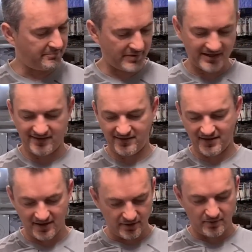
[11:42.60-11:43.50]
But
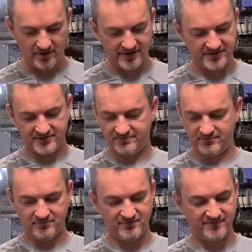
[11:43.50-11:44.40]
otherwise,
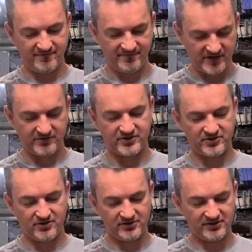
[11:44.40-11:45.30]
very
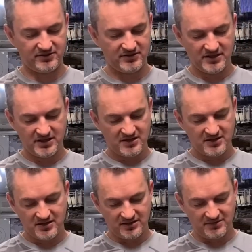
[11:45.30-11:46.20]
solid.
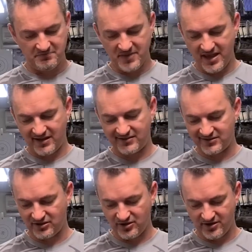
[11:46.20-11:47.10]
The mags
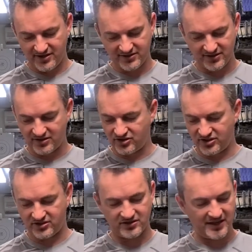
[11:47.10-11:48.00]
are nice. It
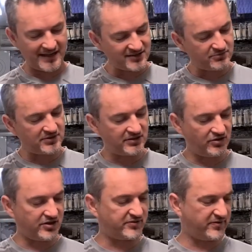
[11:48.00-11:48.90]
has a really
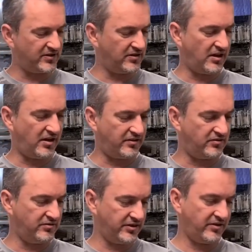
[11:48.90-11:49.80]
nice feel.
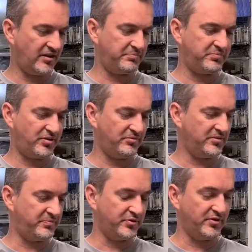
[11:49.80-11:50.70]
The only thing I'd
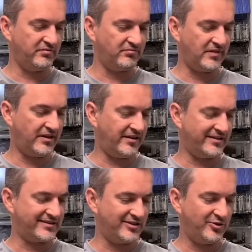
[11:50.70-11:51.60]
probably put, I know
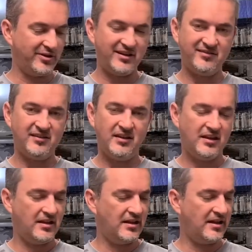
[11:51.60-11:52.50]
it's annoying,
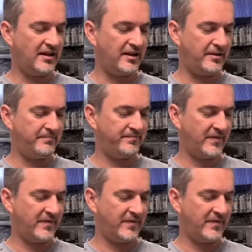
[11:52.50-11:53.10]
I